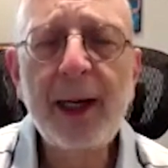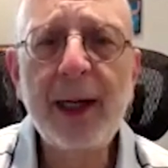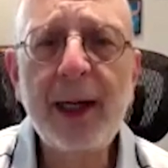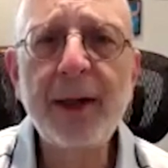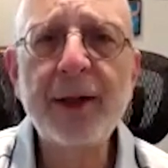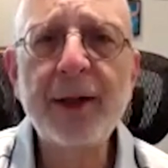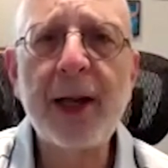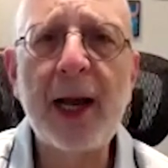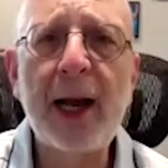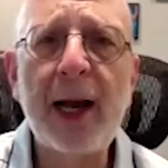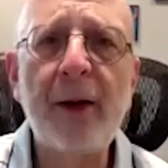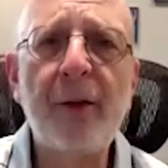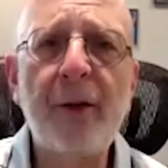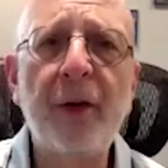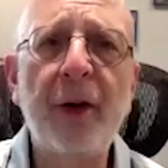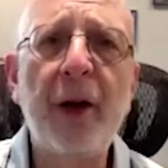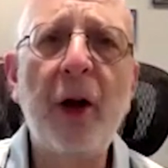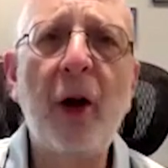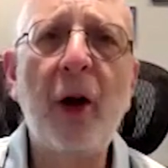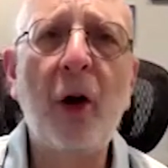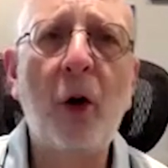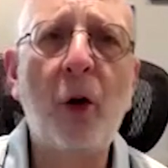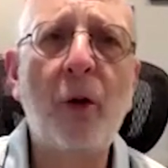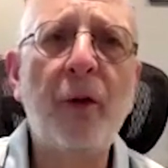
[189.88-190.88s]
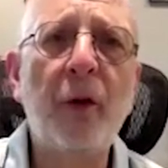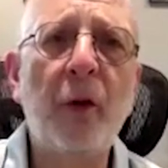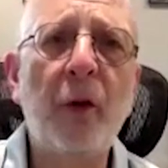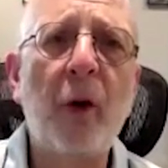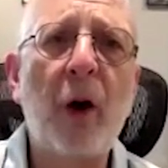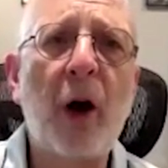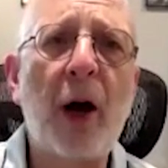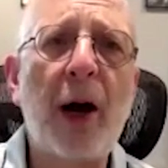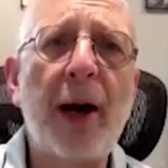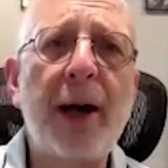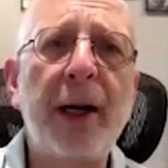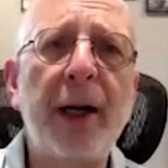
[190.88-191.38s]
is to have an
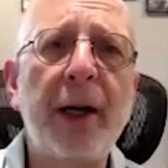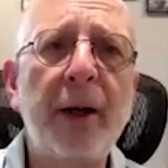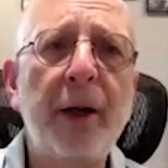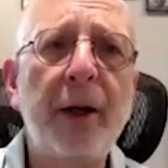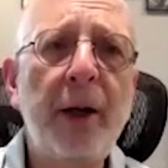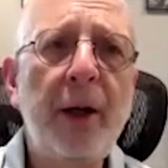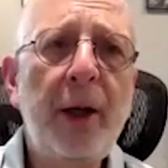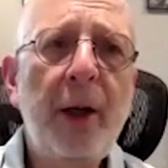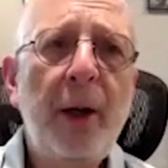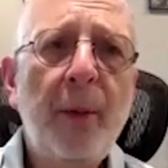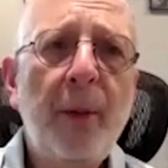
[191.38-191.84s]
overriding